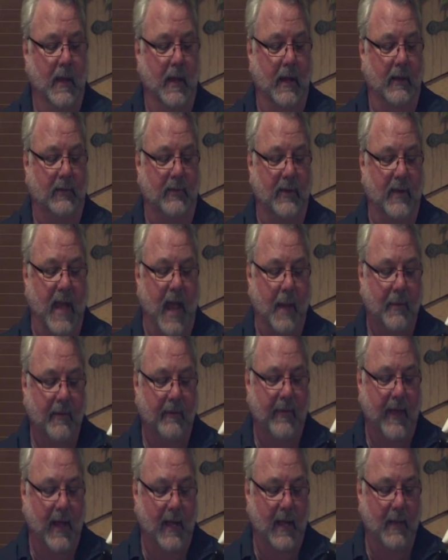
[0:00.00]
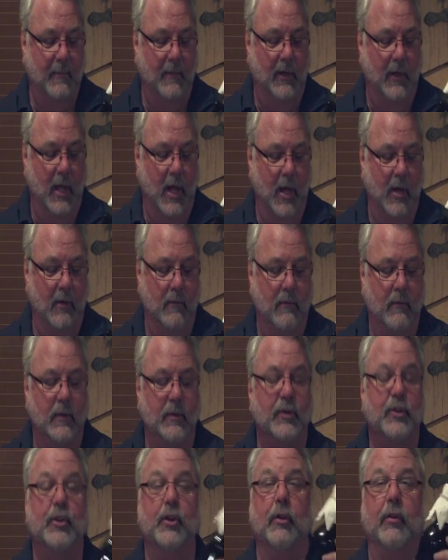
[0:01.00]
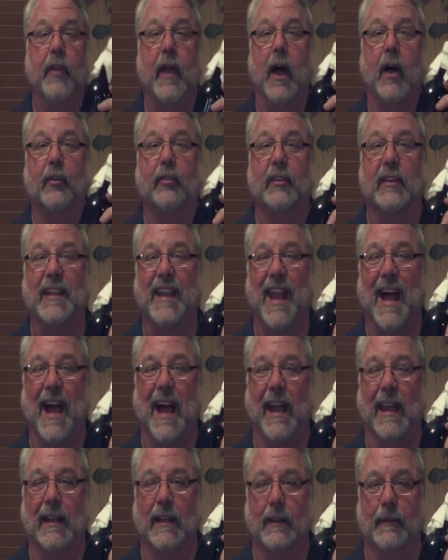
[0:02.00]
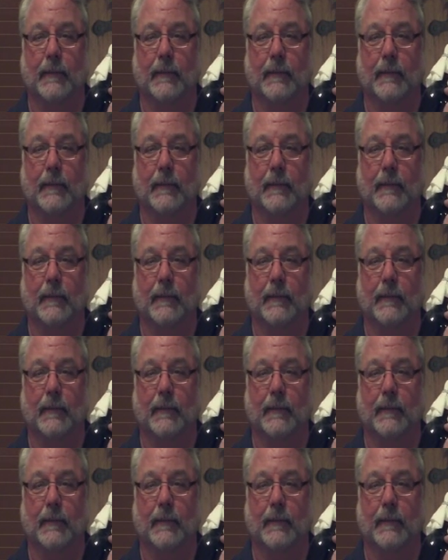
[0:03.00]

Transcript: It's the Napa Valley Merlot 2009.